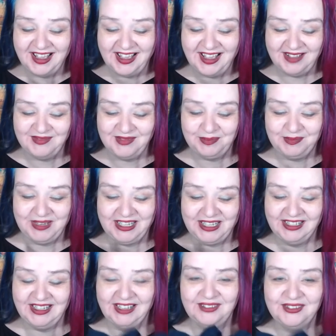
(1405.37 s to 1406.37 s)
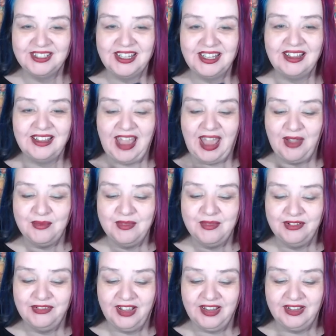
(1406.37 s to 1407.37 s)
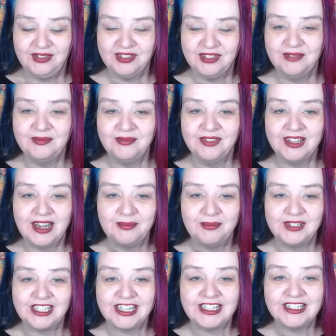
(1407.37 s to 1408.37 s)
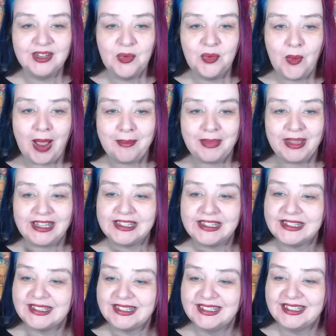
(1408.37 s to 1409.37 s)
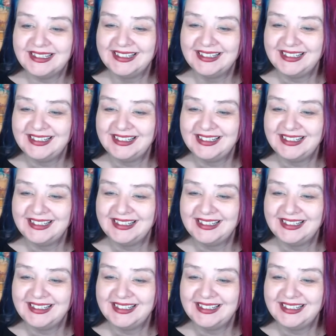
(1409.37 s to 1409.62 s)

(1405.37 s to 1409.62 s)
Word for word: I'm speaking like was it Elmer Fudd or something? I'm chasing wabbits.